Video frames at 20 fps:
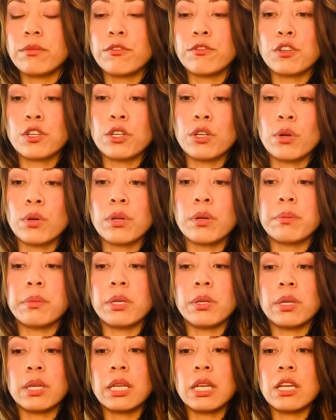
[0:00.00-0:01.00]
for no
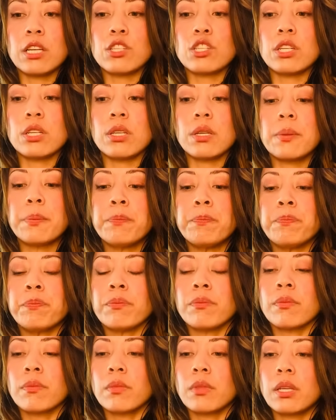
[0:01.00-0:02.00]
communication.
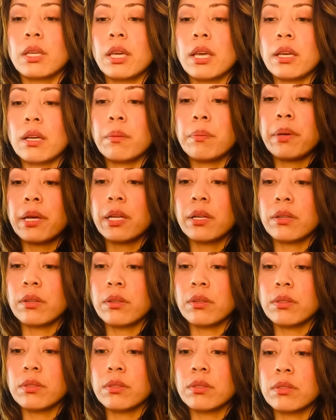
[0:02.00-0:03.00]
King of
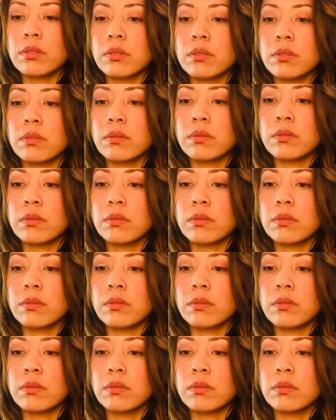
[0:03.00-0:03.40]
Pentacles.